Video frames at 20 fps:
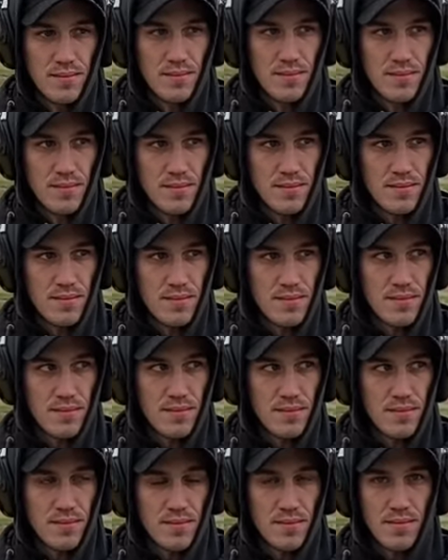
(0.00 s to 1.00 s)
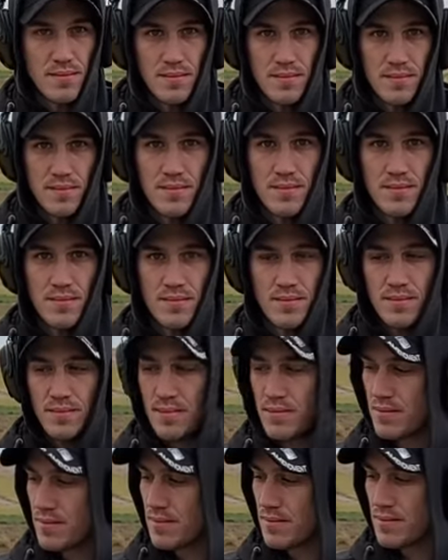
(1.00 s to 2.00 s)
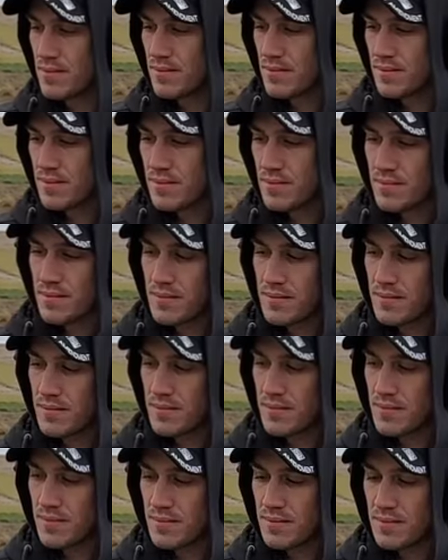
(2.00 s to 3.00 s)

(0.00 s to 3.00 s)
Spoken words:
The person shown says nothing.